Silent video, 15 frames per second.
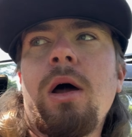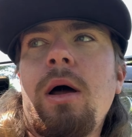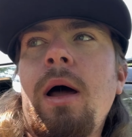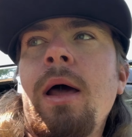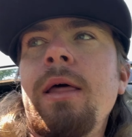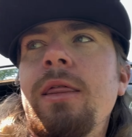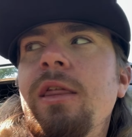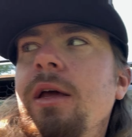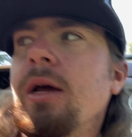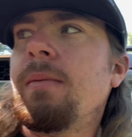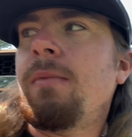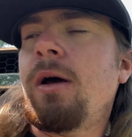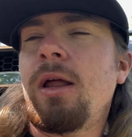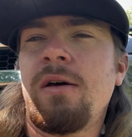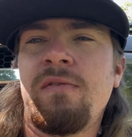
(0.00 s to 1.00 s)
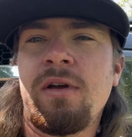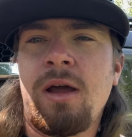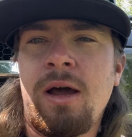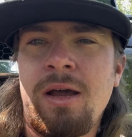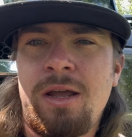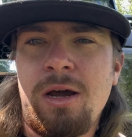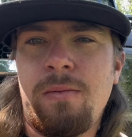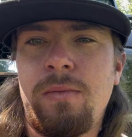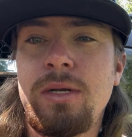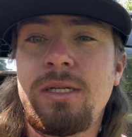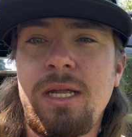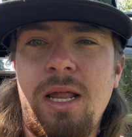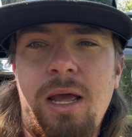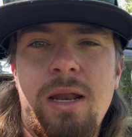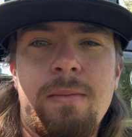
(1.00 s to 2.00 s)
I think I might have a guy coming
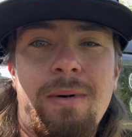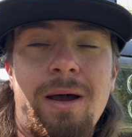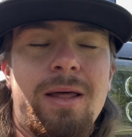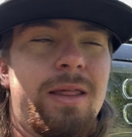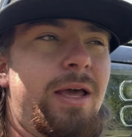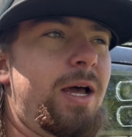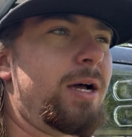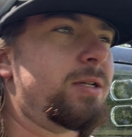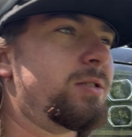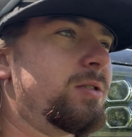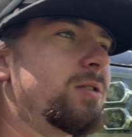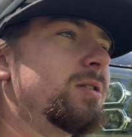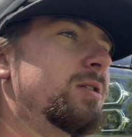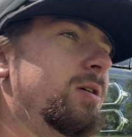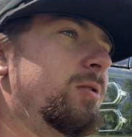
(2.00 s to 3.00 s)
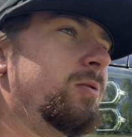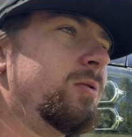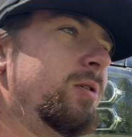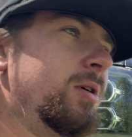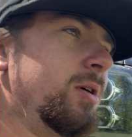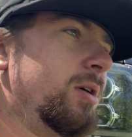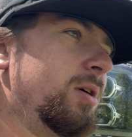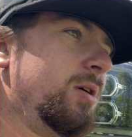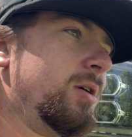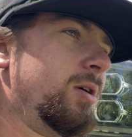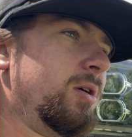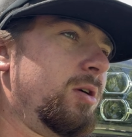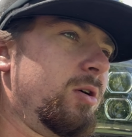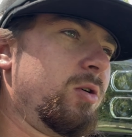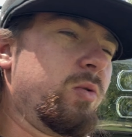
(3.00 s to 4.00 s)
today to buy the axles, so
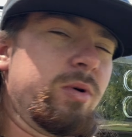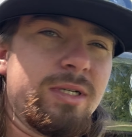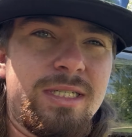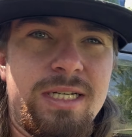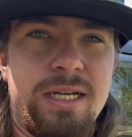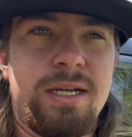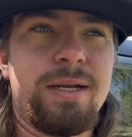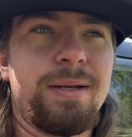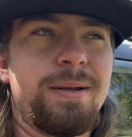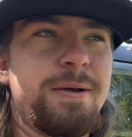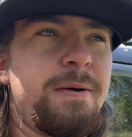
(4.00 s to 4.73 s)
we'll see.